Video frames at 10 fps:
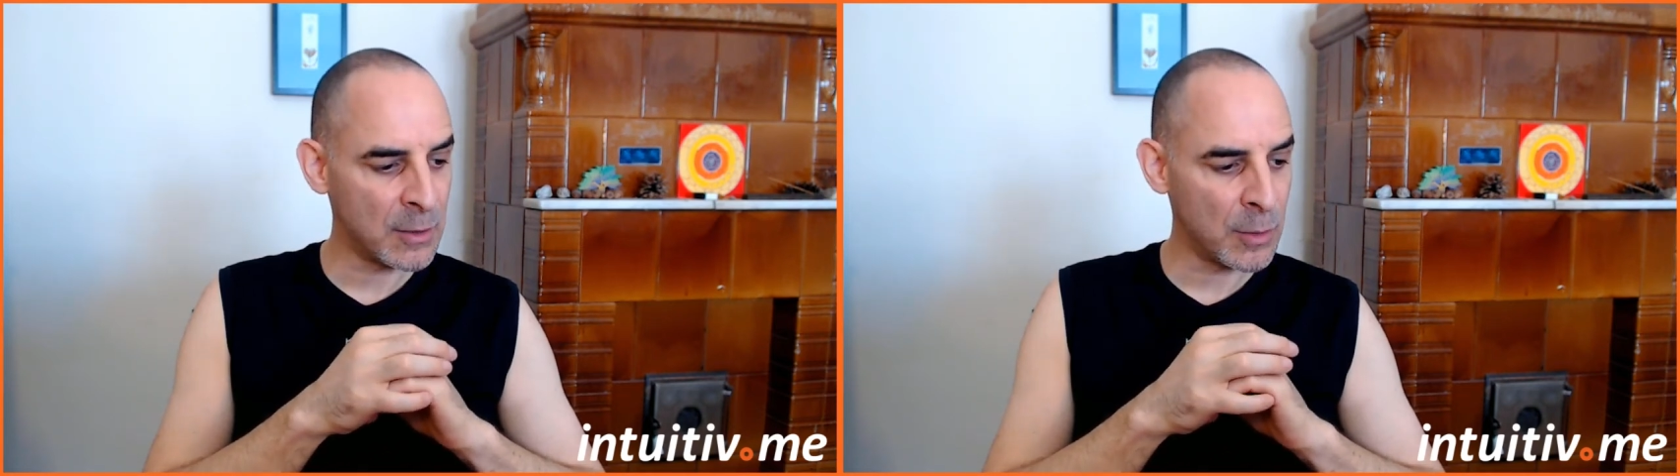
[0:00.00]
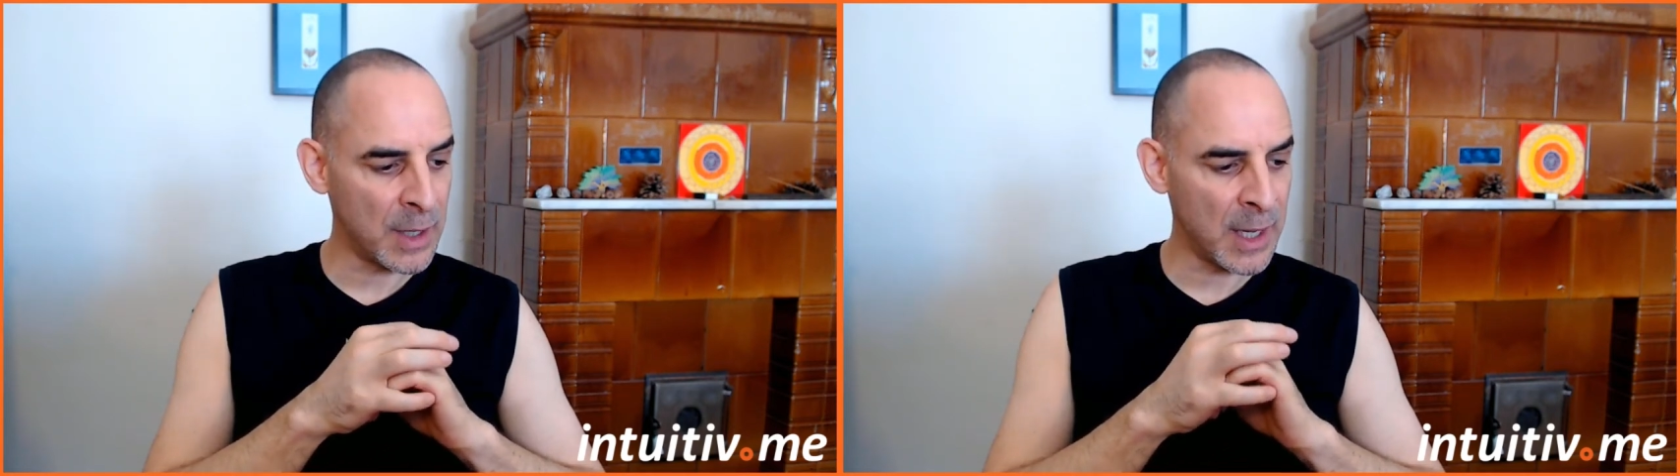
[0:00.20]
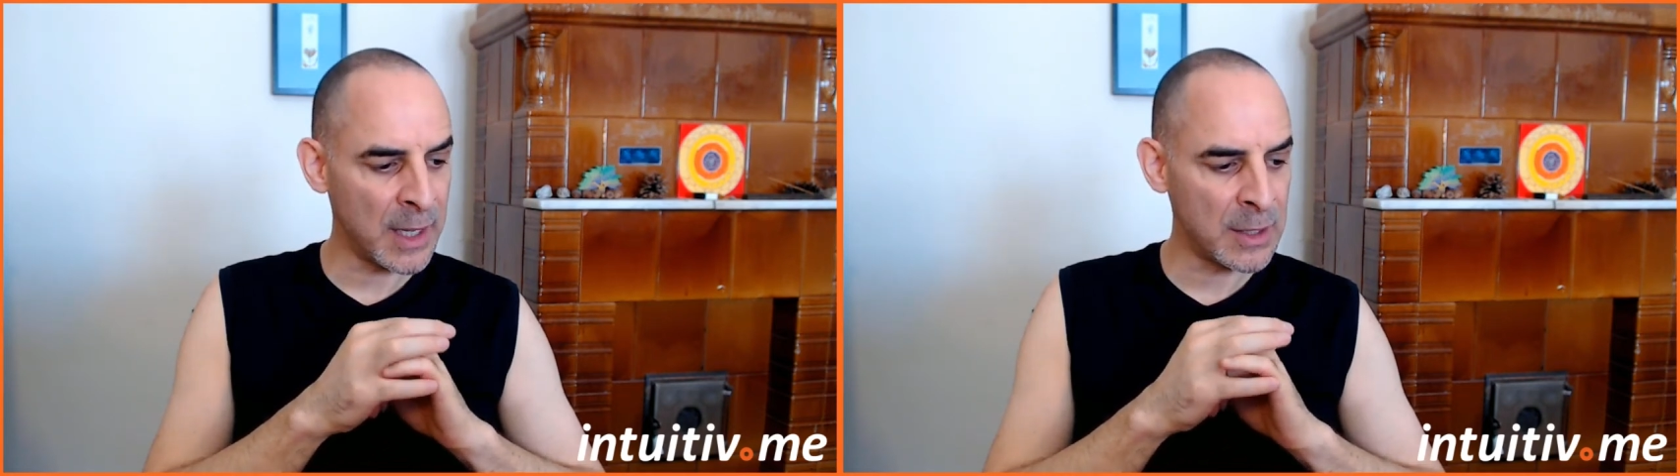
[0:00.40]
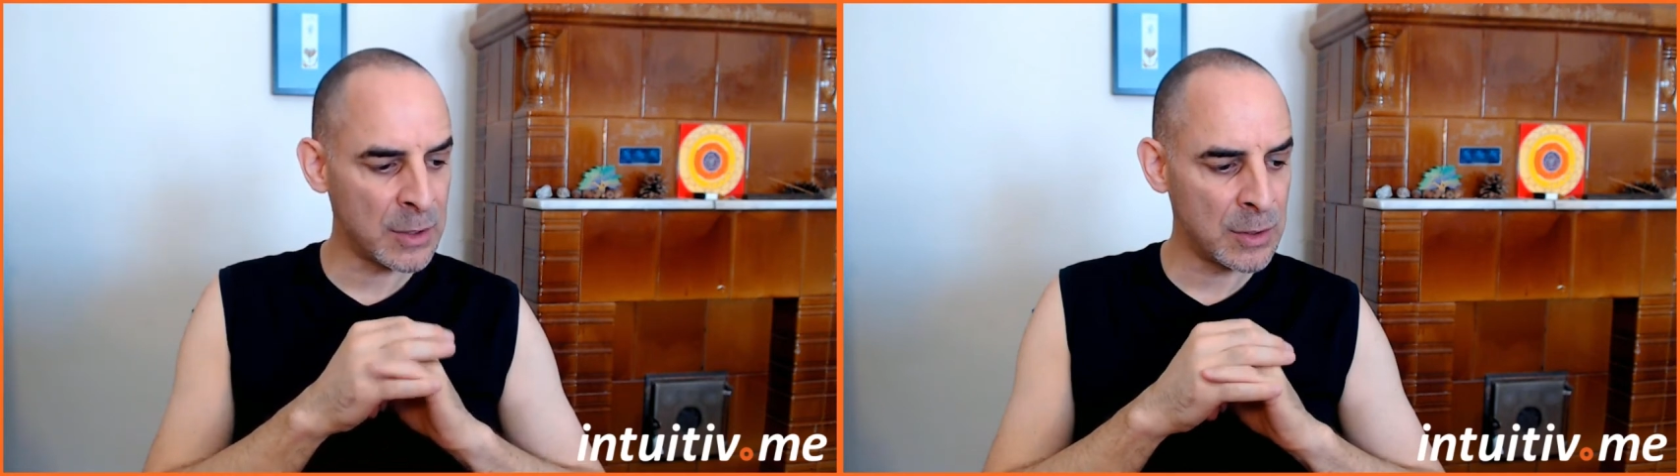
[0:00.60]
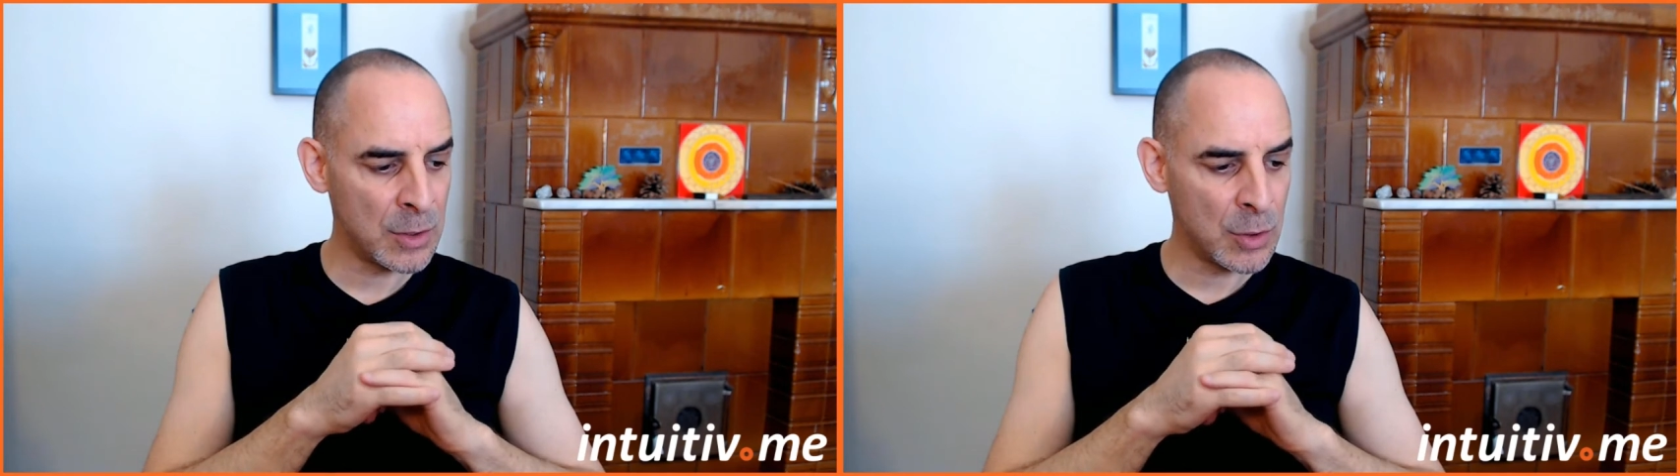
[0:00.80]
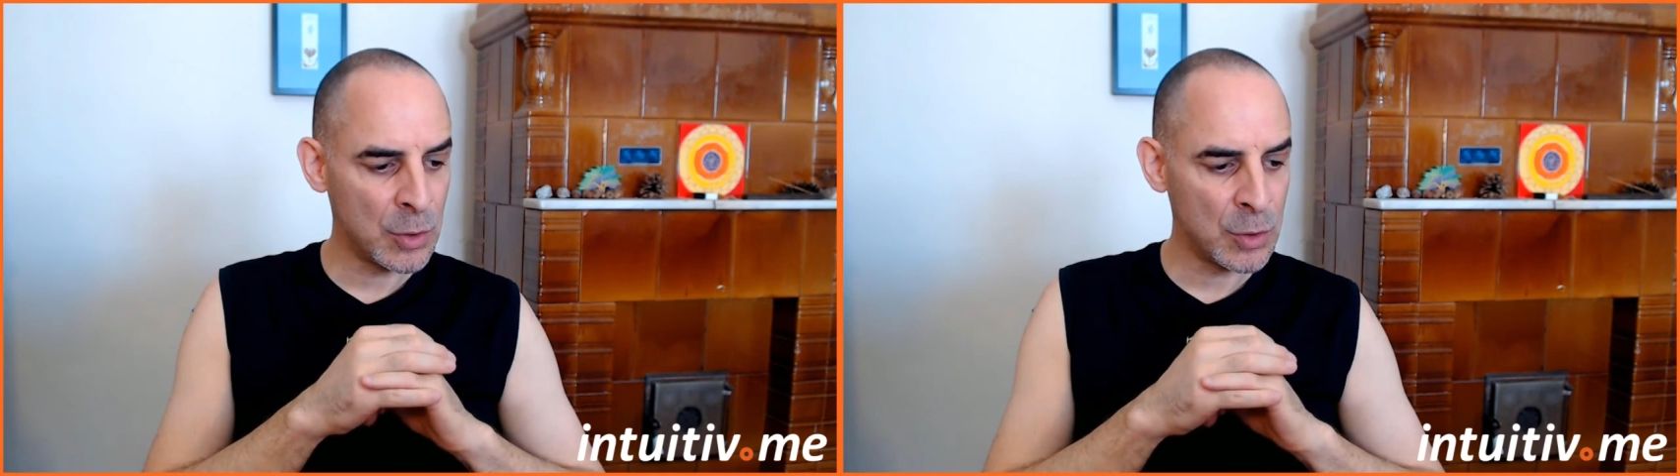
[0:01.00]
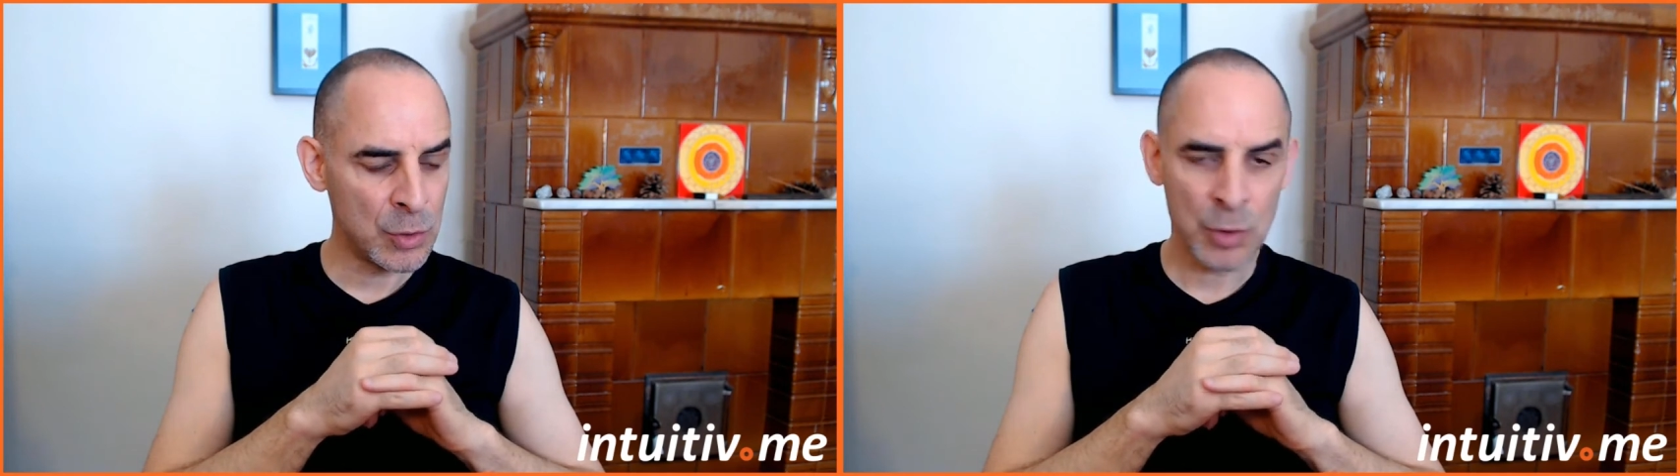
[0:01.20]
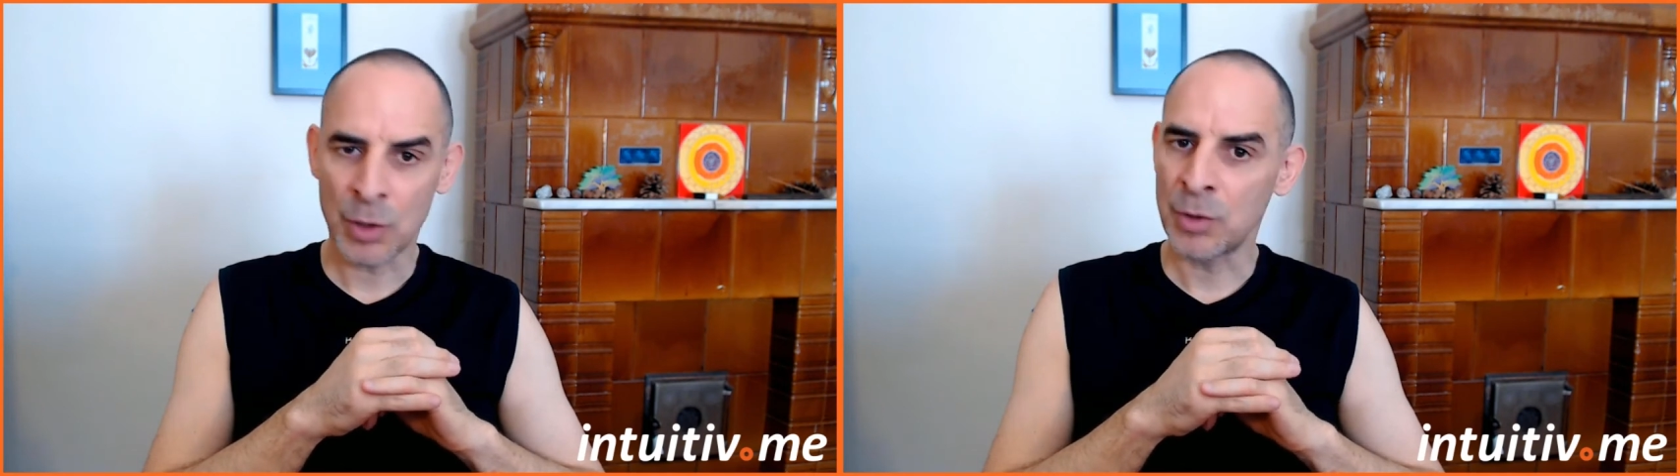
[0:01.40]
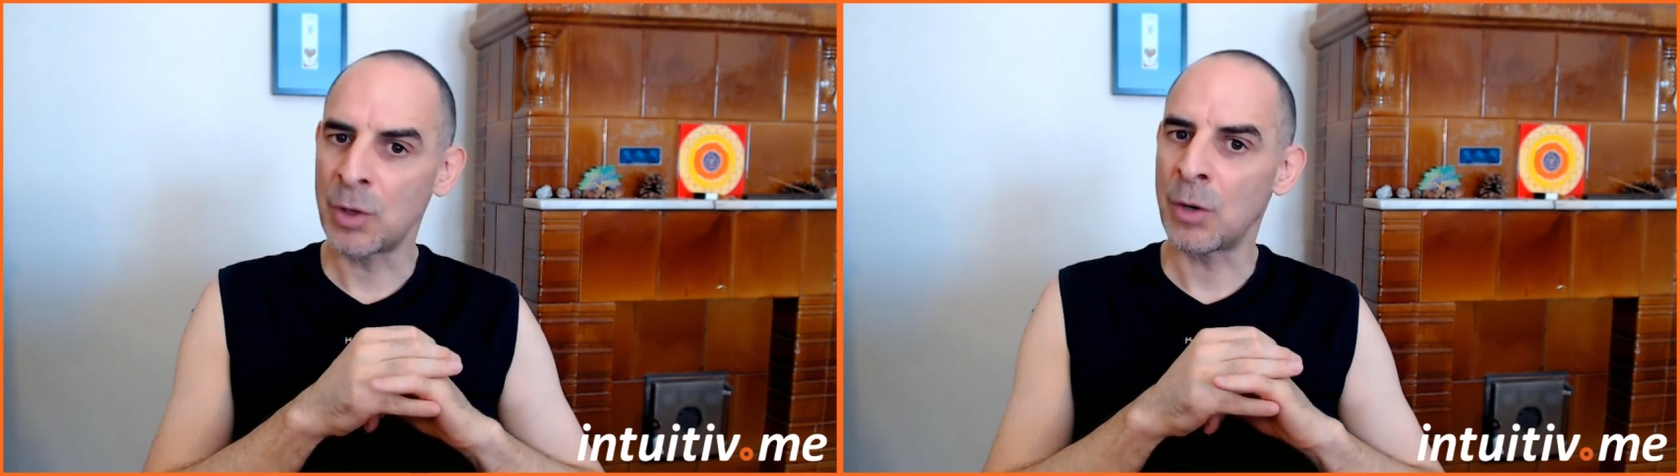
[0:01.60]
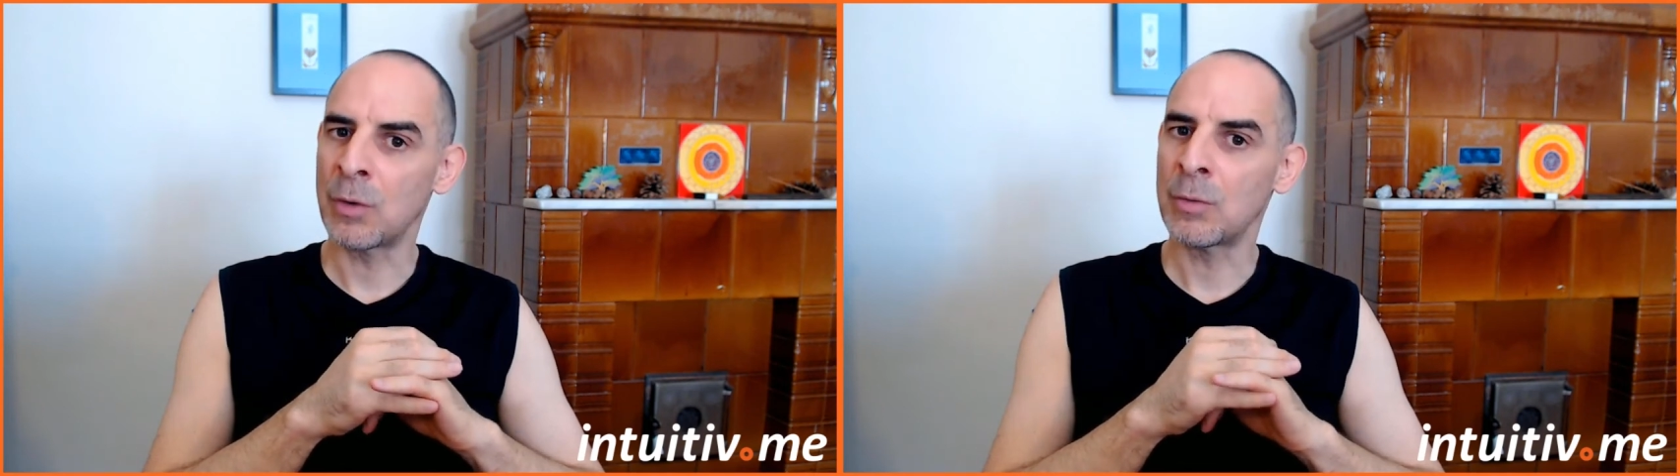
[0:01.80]
when I do not
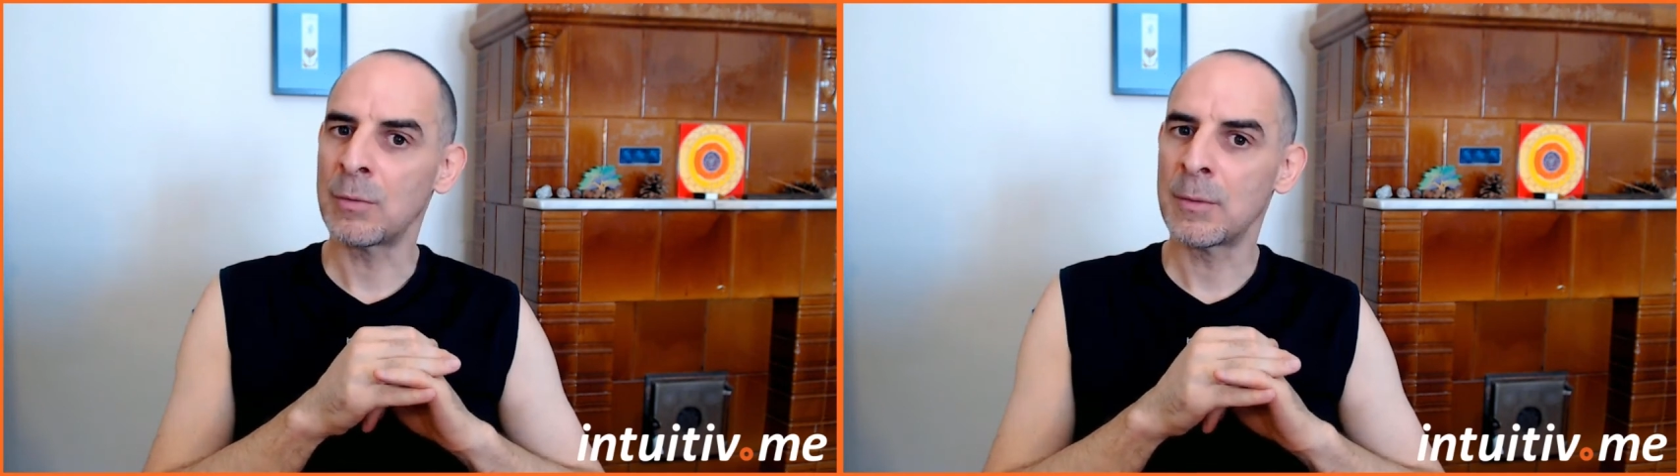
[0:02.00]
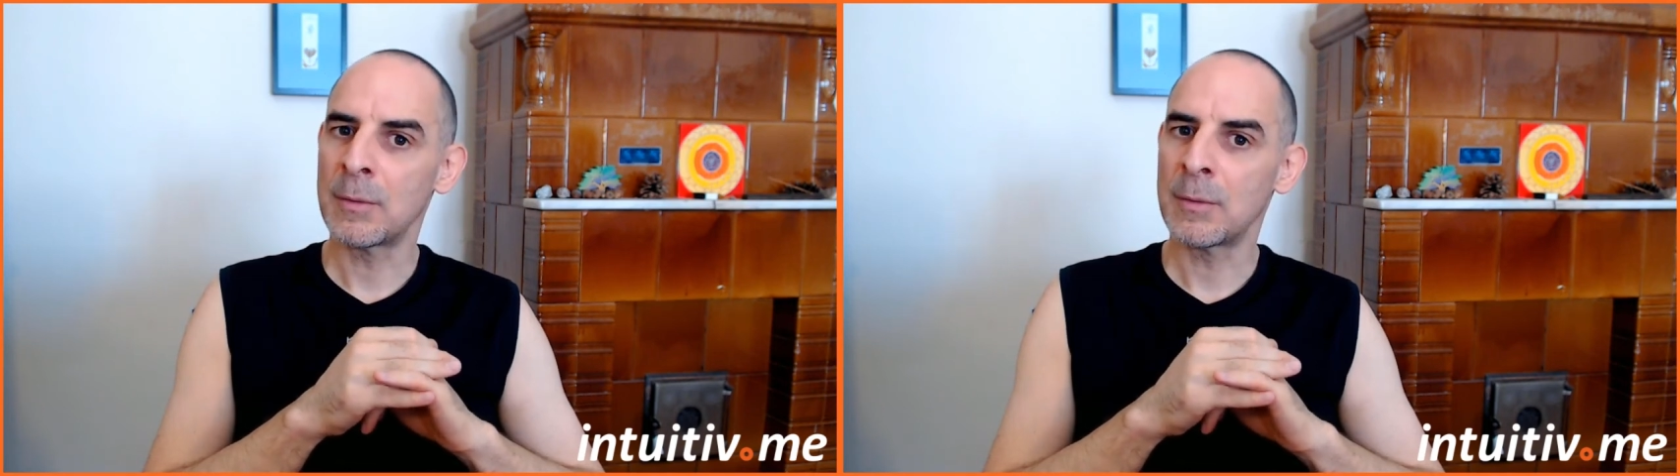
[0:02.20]
know,